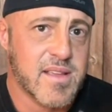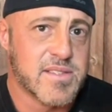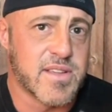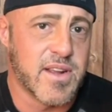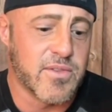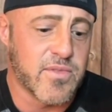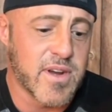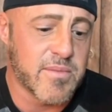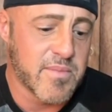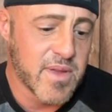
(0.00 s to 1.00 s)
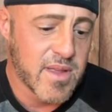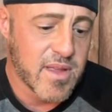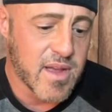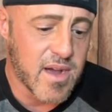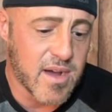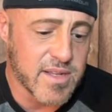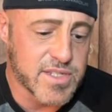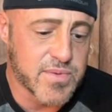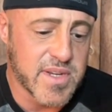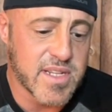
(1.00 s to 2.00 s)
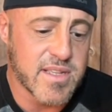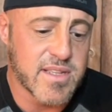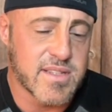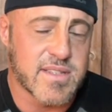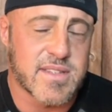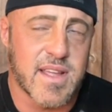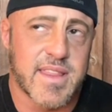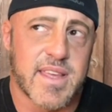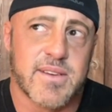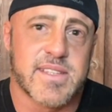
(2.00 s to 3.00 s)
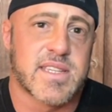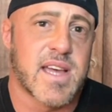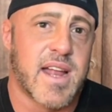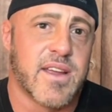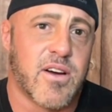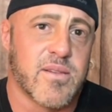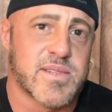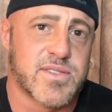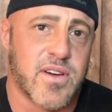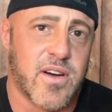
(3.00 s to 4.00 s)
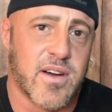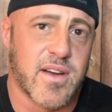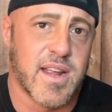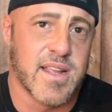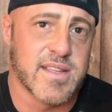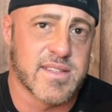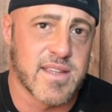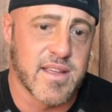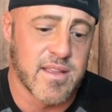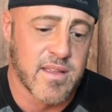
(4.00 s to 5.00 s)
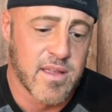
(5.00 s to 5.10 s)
So then Rip uh, tweeted, his, I think it was Scotty Armstrong, and he said,